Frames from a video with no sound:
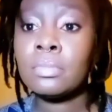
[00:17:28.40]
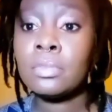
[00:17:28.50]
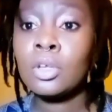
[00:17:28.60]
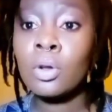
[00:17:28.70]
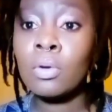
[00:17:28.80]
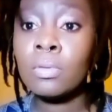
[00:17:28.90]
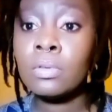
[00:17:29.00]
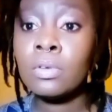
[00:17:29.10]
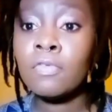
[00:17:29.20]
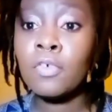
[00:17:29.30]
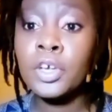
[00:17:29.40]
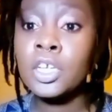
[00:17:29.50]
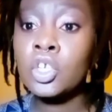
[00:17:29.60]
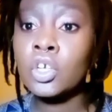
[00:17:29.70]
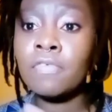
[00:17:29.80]
you know, for
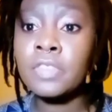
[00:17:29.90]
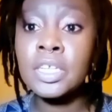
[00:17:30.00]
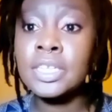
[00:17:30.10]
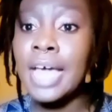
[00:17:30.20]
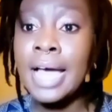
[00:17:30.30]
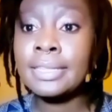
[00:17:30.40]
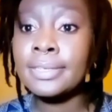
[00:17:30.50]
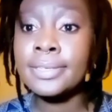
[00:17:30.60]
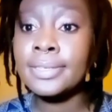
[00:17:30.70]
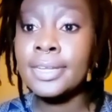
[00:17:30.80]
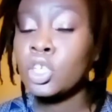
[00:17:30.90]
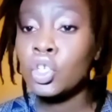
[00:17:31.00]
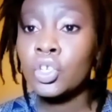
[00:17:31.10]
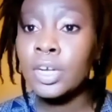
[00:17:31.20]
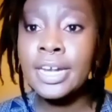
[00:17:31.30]
each of these artists. They
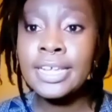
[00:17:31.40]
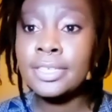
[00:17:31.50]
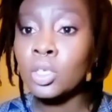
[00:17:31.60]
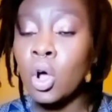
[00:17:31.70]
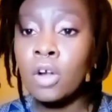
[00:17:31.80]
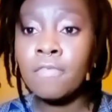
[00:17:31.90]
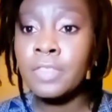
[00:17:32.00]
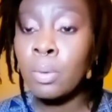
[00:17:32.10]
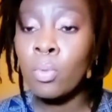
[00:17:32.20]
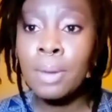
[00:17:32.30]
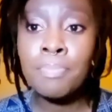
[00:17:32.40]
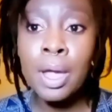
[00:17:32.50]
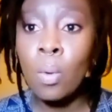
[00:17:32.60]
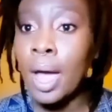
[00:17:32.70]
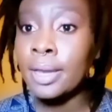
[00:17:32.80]
should release all of them one
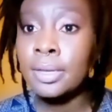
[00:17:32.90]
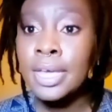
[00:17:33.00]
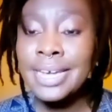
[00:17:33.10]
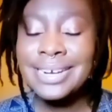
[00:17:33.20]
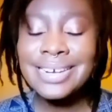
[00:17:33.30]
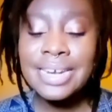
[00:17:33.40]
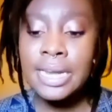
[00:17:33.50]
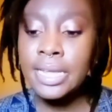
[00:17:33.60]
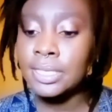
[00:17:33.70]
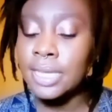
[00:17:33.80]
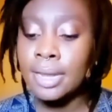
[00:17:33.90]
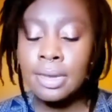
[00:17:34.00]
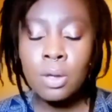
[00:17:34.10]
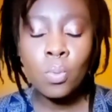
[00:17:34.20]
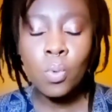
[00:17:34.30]
by one, release, and
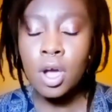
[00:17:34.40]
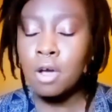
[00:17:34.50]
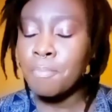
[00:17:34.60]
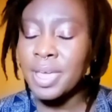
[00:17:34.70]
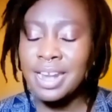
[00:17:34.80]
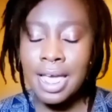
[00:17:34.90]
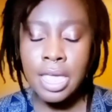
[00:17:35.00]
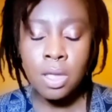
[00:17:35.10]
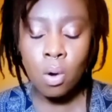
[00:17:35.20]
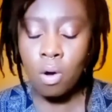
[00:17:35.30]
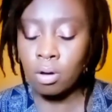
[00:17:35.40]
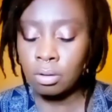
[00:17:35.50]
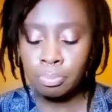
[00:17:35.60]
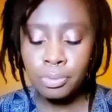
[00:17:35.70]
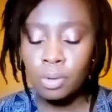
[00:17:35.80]
they work better
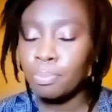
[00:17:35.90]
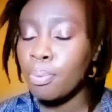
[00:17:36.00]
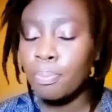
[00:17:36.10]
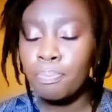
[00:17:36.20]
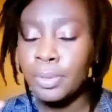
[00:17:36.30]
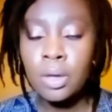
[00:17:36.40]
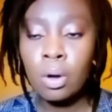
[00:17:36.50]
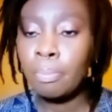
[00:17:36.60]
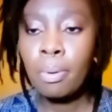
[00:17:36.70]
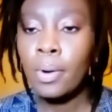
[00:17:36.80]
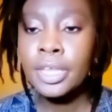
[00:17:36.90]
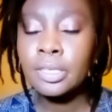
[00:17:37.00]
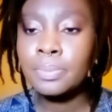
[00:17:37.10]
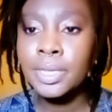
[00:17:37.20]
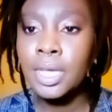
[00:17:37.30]
on be on
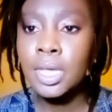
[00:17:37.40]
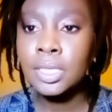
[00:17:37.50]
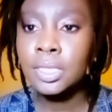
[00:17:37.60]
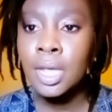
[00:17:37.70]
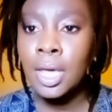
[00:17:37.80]
point because